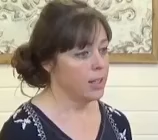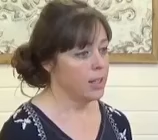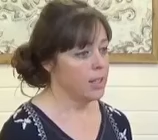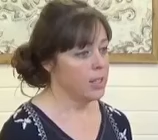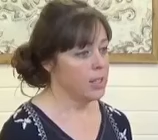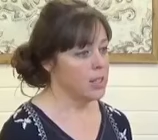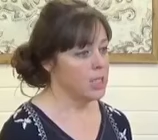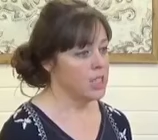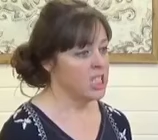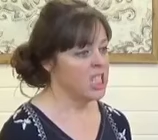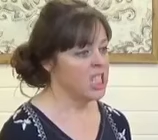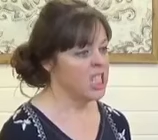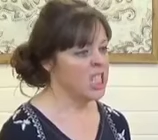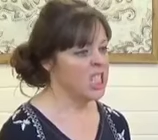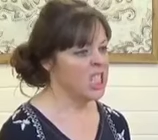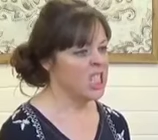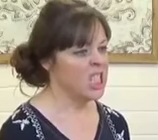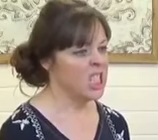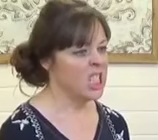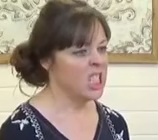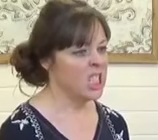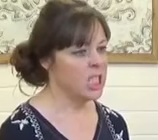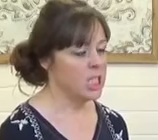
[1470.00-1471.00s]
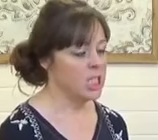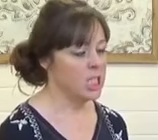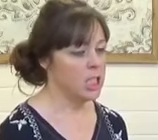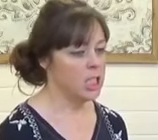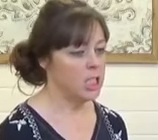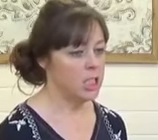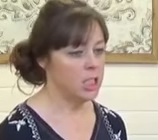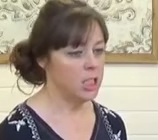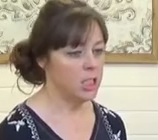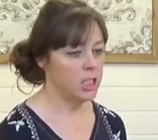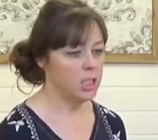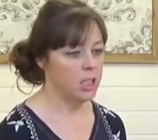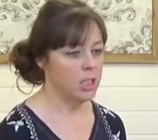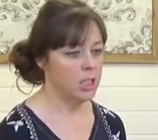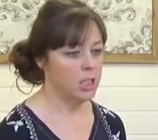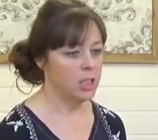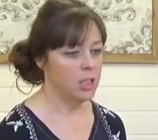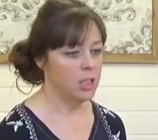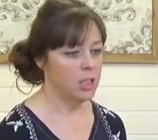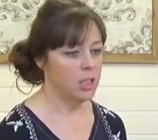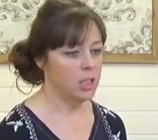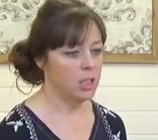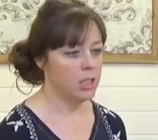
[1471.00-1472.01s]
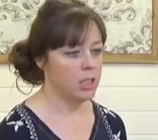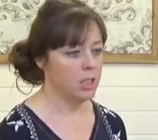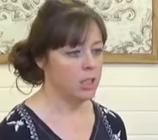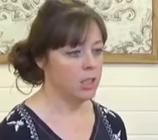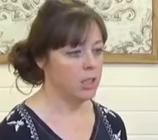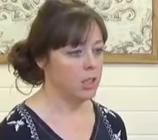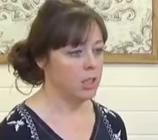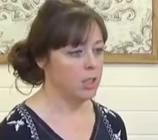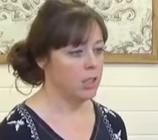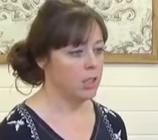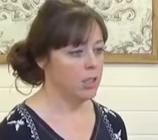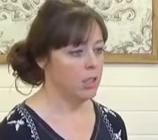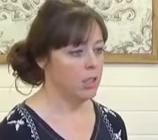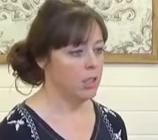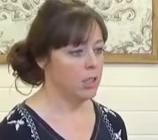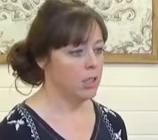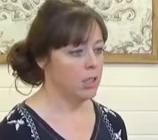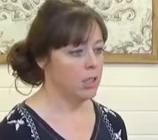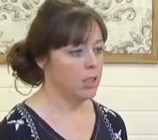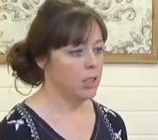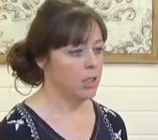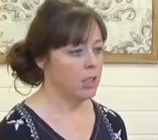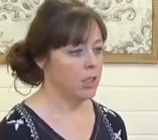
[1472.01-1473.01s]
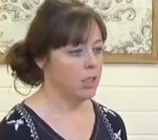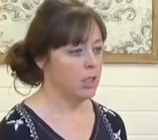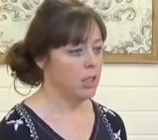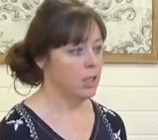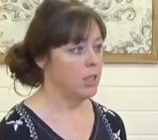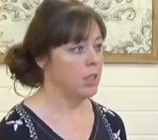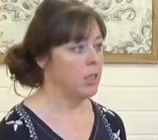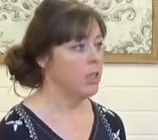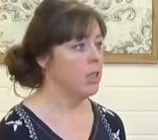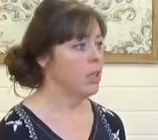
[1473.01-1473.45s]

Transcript: (no one is talking)